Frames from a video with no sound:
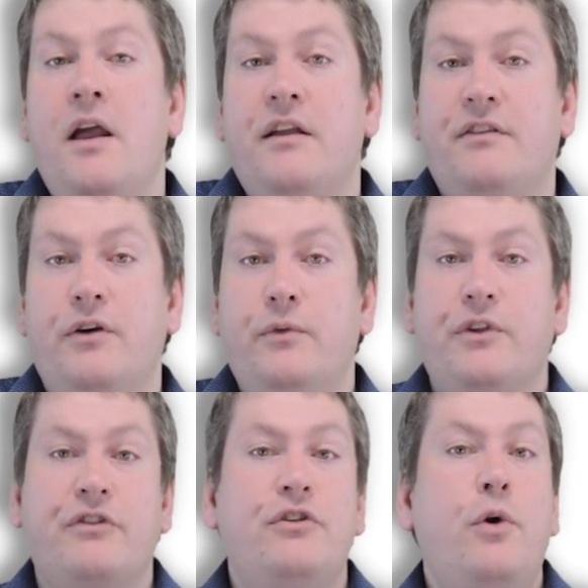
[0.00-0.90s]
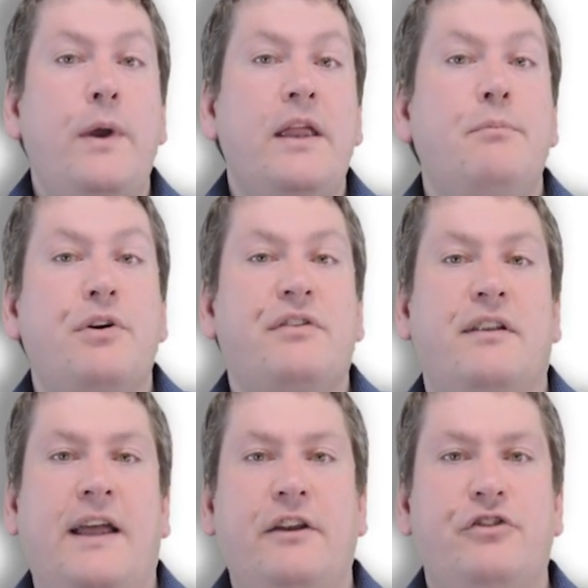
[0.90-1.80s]
So there's no in-person
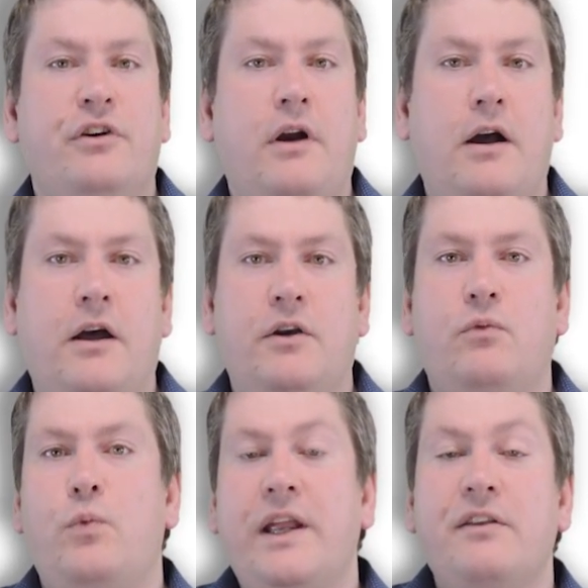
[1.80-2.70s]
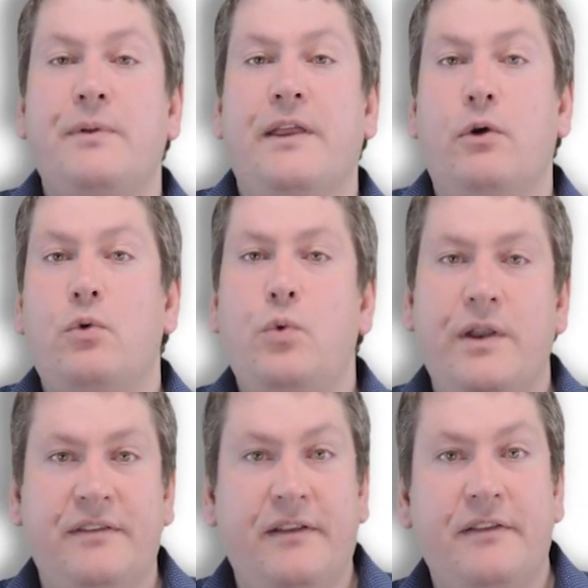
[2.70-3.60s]
lecture on weeks without
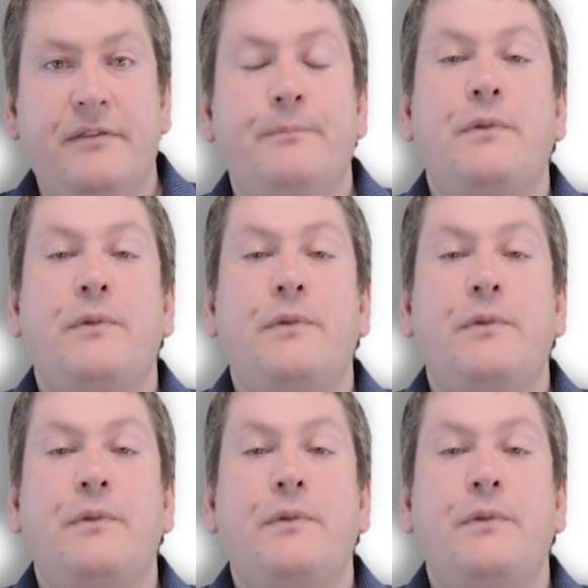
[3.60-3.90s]
quizzes.